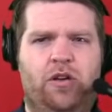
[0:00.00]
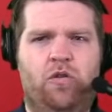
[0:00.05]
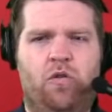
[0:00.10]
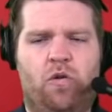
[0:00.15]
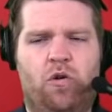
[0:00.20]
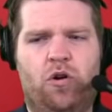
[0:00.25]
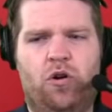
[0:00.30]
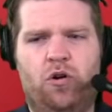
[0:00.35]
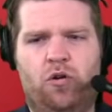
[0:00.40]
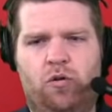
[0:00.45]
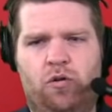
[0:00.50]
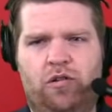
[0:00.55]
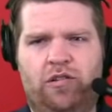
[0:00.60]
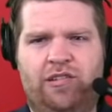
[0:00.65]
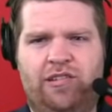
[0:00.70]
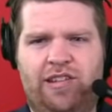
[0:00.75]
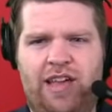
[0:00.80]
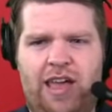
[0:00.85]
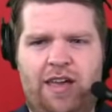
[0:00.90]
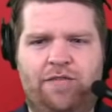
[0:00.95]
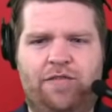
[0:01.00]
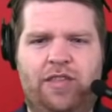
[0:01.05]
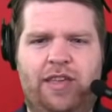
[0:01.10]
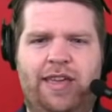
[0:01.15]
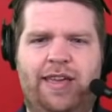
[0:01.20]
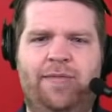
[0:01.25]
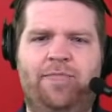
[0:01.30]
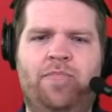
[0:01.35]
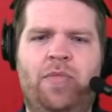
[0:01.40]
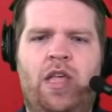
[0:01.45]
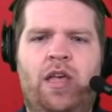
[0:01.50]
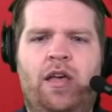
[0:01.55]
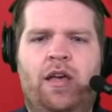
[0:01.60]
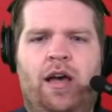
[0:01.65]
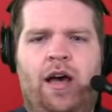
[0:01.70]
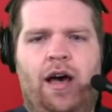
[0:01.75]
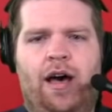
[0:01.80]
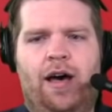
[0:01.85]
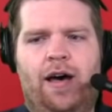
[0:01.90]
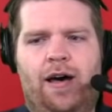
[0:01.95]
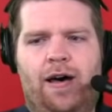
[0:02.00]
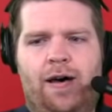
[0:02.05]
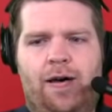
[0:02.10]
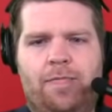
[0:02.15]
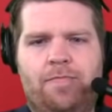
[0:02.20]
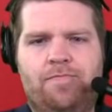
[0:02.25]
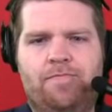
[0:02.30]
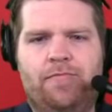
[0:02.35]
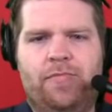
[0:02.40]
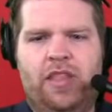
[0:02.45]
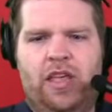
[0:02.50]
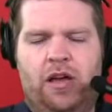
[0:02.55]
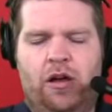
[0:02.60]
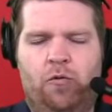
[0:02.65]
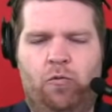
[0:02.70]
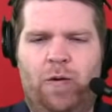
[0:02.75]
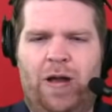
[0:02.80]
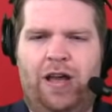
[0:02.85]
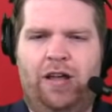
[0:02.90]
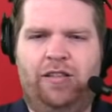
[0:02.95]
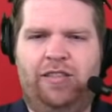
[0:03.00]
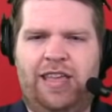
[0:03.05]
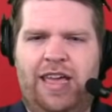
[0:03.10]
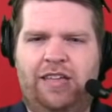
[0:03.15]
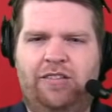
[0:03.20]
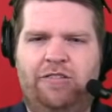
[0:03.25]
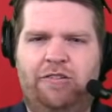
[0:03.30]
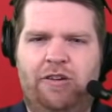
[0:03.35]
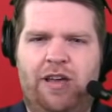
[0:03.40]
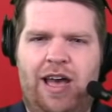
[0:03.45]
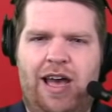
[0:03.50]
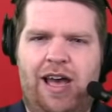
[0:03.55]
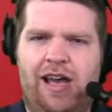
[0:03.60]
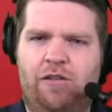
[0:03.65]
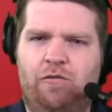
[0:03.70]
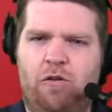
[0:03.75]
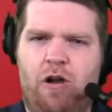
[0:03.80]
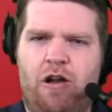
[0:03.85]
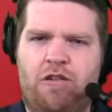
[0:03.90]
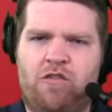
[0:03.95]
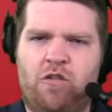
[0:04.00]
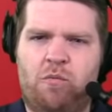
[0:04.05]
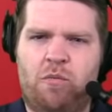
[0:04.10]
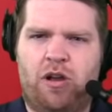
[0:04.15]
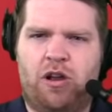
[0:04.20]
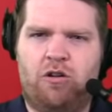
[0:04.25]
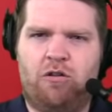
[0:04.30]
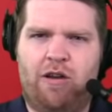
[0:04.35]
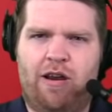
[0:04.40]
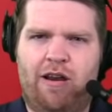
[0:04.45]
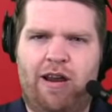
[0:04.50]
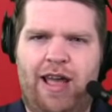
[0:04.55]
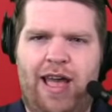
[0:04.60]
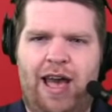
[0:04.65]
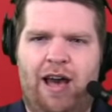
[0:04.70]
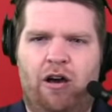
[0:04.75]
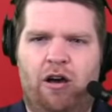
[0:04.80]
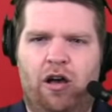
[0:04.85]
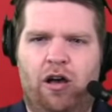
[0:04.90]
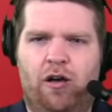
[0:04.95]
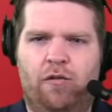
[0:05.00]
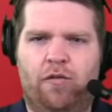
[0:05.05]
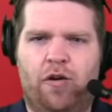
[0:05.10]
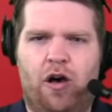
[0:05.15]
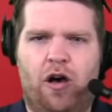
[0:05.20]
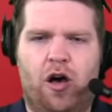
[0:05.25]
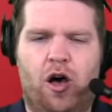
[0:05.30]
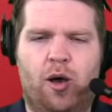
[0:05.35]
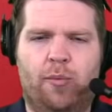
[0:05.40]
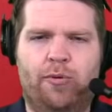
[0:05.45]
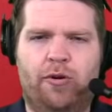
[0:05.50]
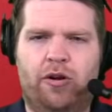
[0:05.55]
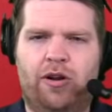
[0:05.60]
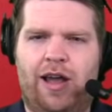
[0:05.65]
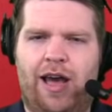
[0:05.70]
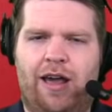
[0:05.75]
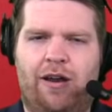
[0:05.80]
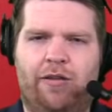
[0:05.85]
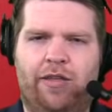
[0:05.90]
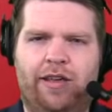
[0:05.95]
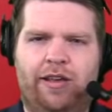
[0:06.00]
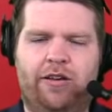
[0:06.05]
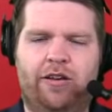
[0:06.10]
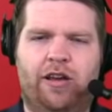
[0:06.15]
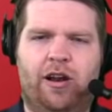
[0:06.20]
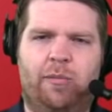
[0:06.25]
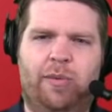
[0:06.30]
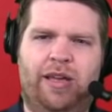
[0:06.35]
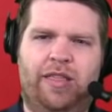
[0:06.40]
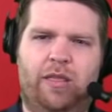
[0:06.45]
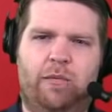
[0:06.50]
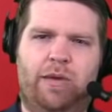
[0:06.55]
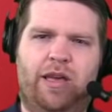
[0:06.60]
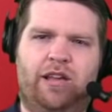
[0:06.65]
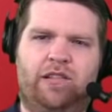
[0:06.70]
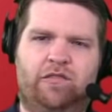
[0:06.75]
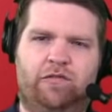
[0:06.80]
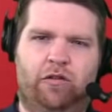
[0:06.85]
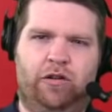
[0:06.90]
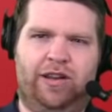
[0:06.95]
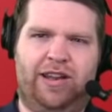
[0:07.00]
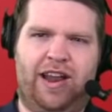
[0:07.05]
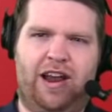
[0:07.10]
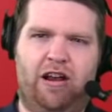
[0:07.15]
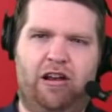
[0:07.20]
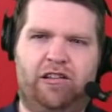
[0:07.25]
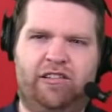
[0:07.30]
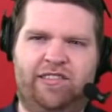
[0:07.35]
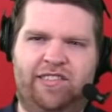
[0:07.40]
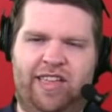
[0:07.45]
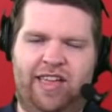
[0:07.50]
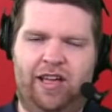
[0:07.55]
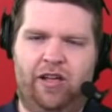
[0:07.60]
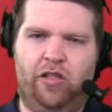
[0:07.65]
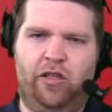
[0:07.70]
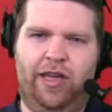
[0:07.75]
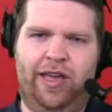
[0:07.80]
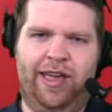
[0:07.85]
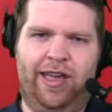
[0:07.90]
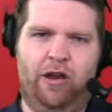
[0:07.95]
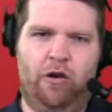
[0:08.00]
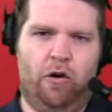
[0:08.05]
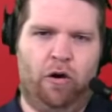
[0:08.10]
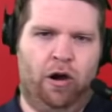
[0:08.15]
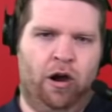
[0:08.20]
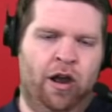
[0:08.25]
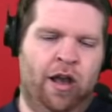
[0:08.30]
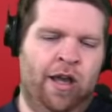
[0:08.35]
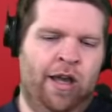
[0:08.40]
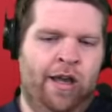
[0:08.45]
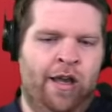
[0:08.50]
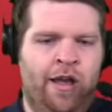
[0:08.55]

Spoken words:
corner or safety. Day two guy, Roger McCreary out of Auburn. I don't think you're going to be in the mix for Derek Stingley or,